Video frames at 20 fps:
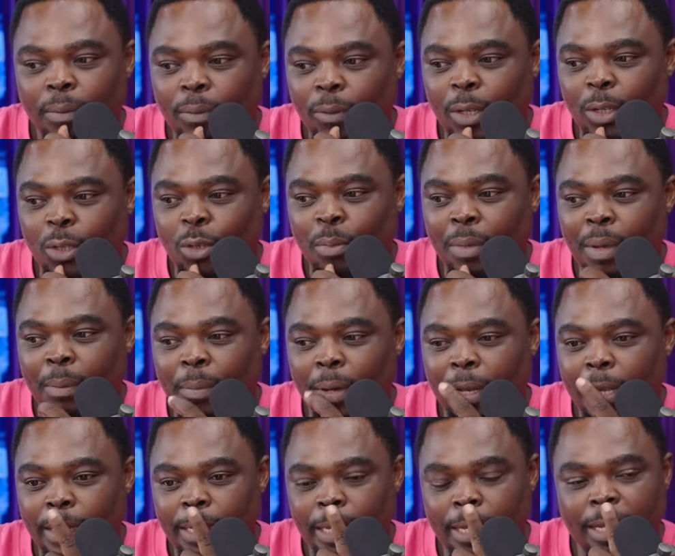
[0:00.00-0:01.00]
Went to my
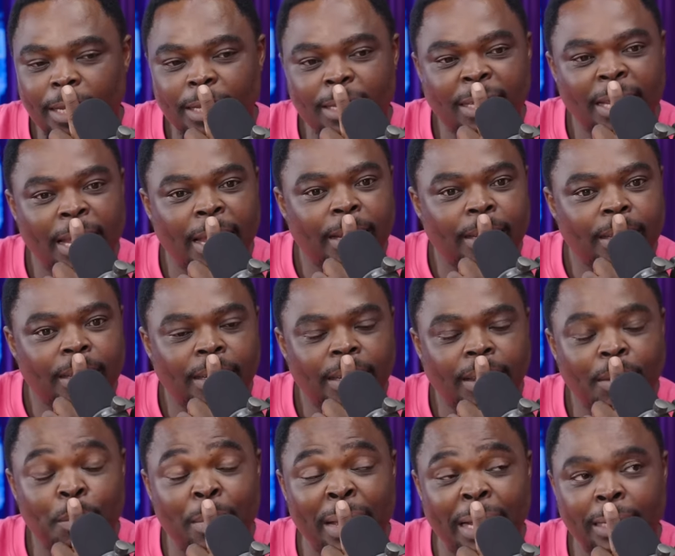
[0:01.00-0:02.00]
place and I said,
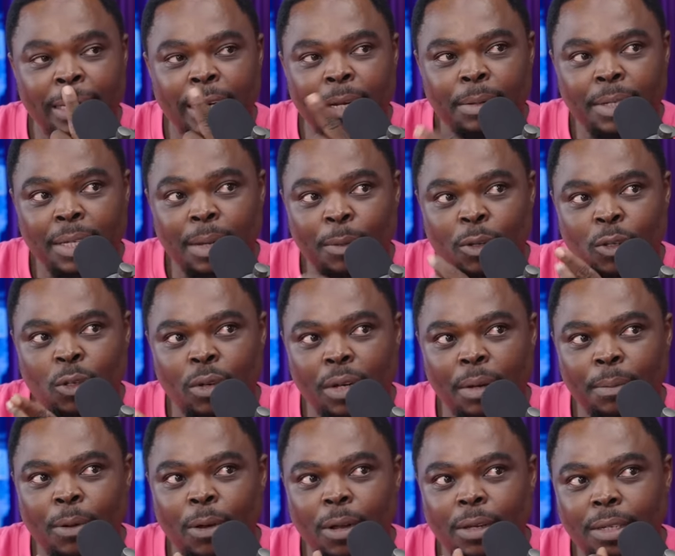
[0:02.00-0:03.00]
imagine I was supposed to
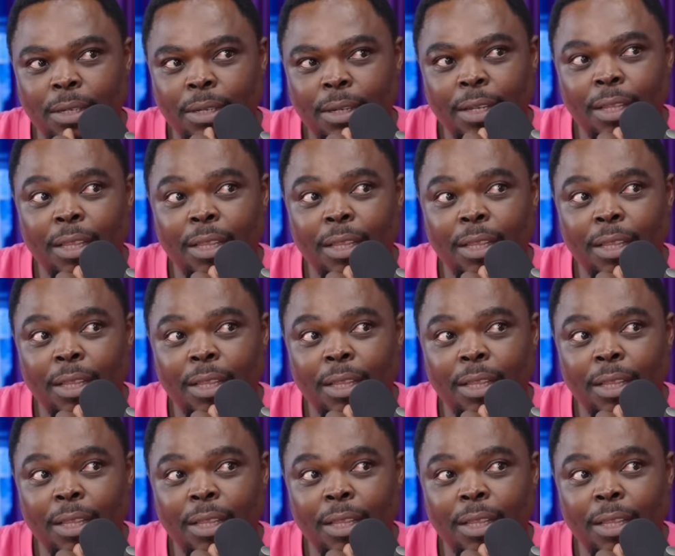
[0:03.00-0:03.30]
report